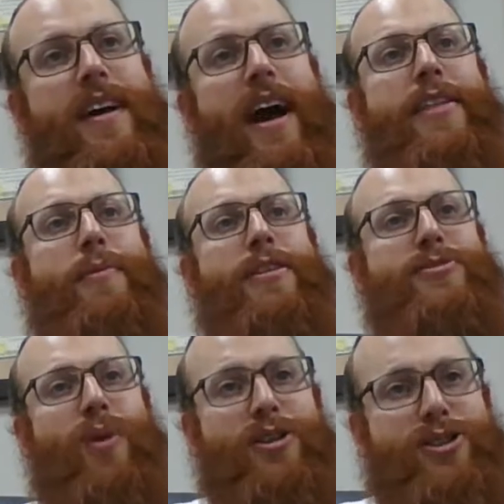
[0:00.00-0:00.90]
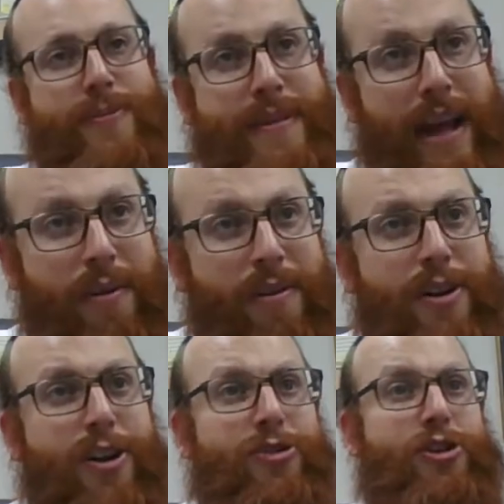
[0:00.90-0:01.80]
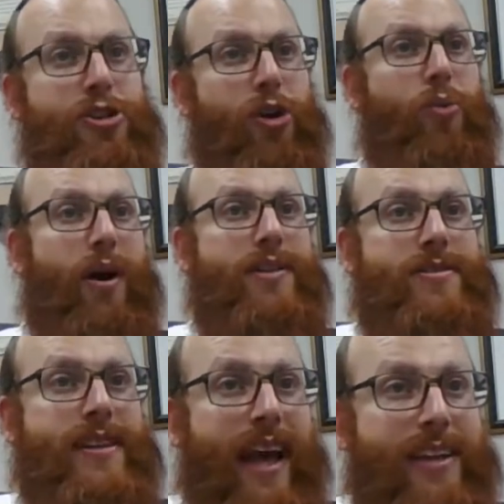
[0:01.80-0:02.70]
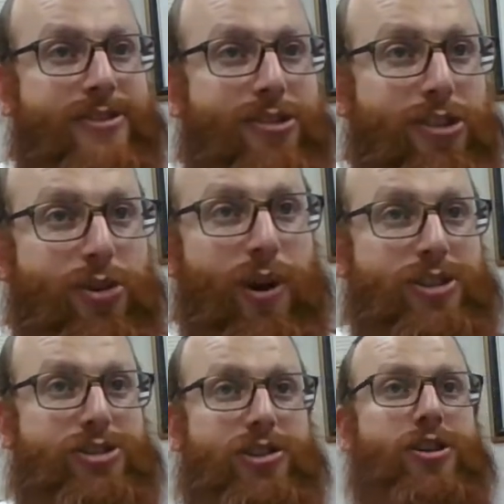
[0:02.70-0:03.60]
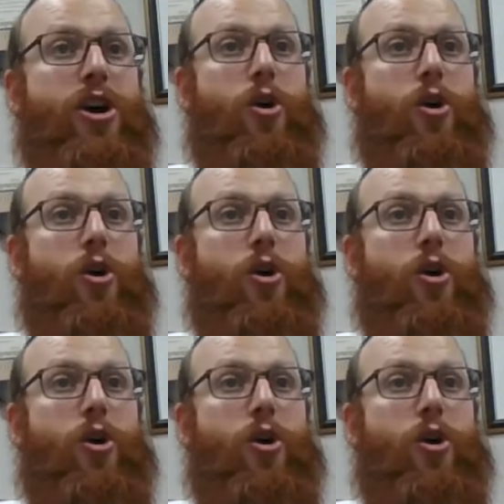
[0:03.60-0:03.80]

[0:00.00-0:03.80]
Anyone that's watching me now, do you know what is the answer to the question?